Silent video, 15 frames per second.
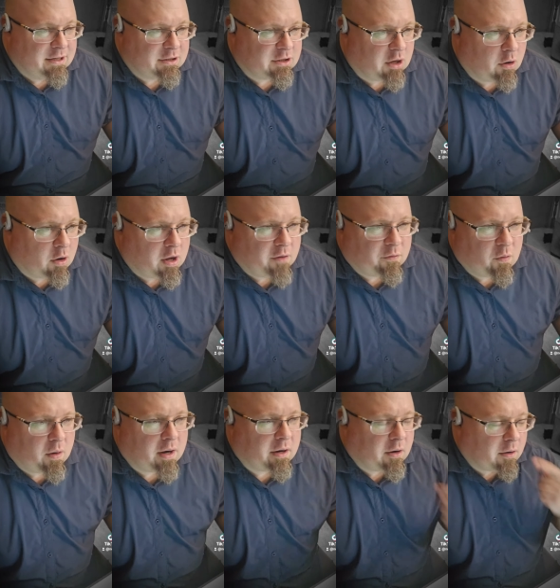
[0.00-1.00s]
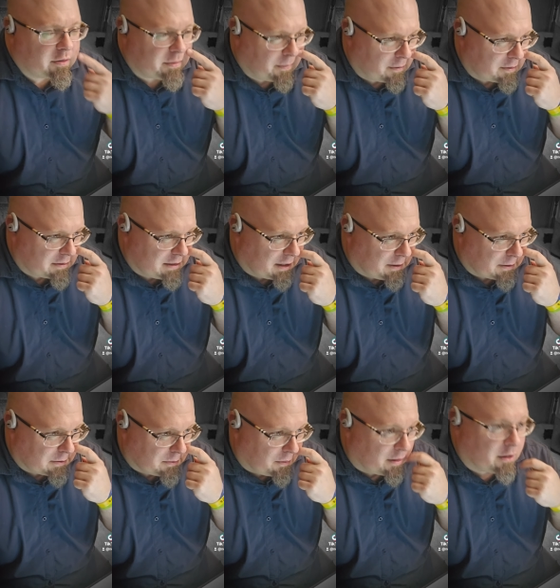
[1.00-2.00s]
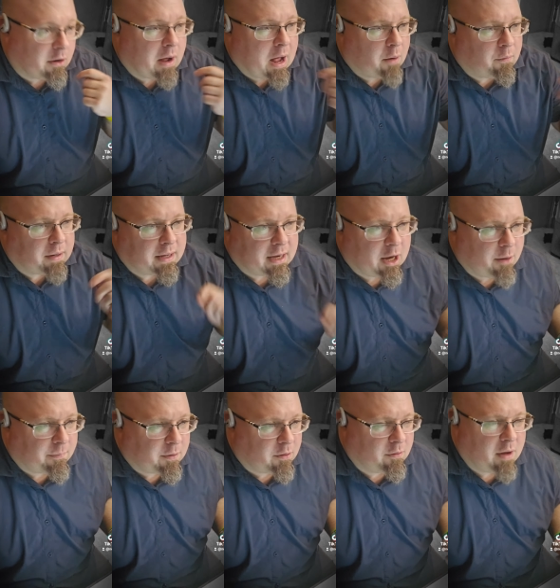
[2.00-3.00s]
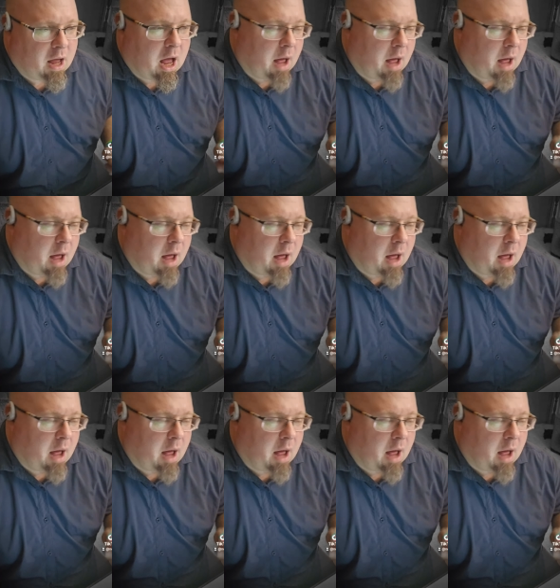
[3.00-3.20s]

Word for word: So you want to know some other secrets? You want to know how we can help you?